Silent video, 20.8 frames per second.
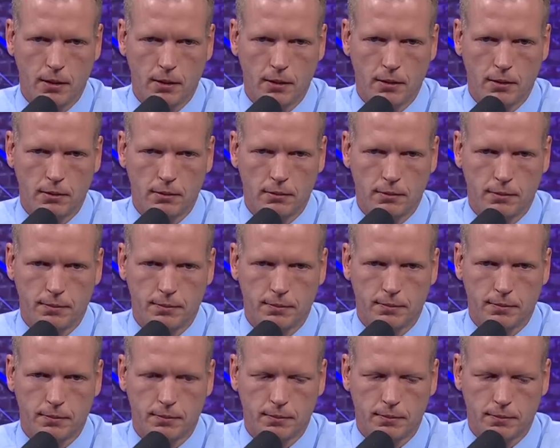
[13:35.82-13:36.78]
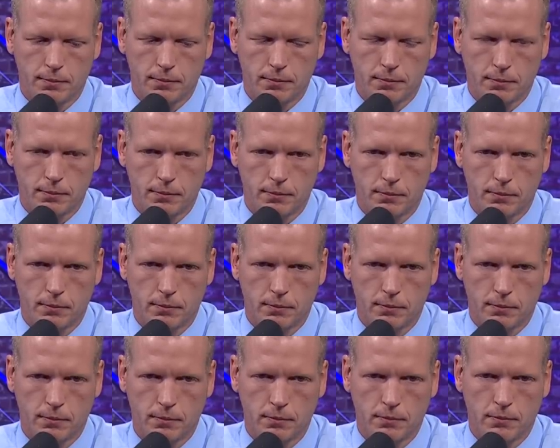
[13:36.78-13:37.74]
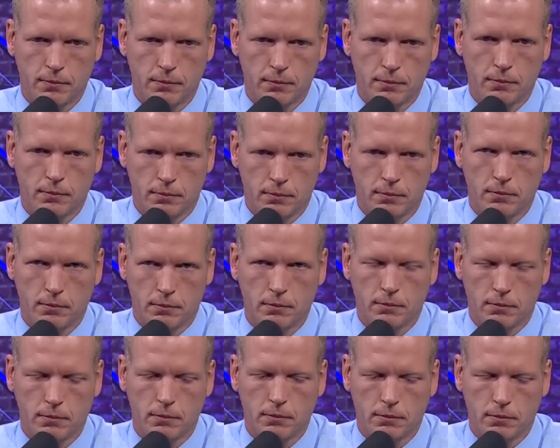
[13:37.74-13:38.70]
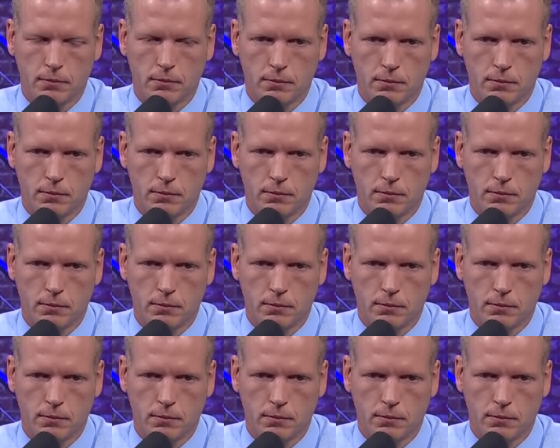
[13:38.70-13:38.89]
(silent)